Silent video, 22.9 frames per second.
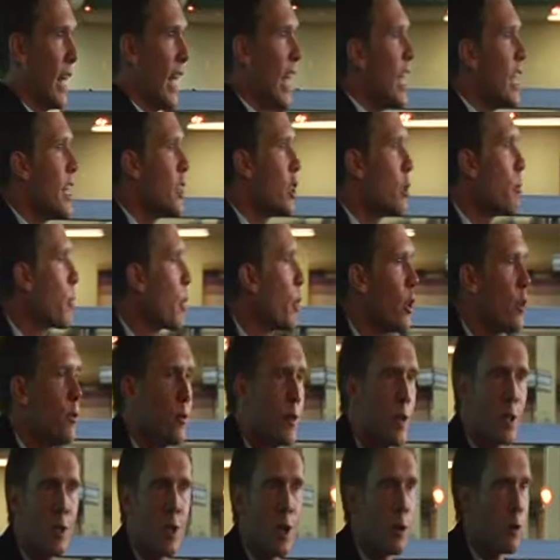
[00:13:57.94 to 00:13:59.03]
In the
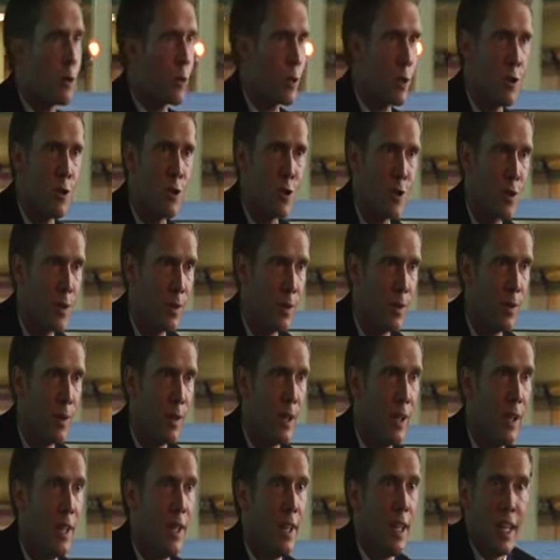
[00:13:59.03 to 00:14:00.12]
perfect dosage,
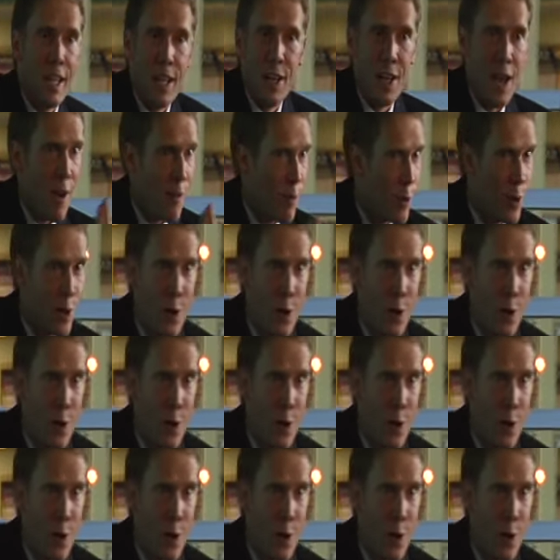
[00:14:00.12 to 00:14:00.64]
never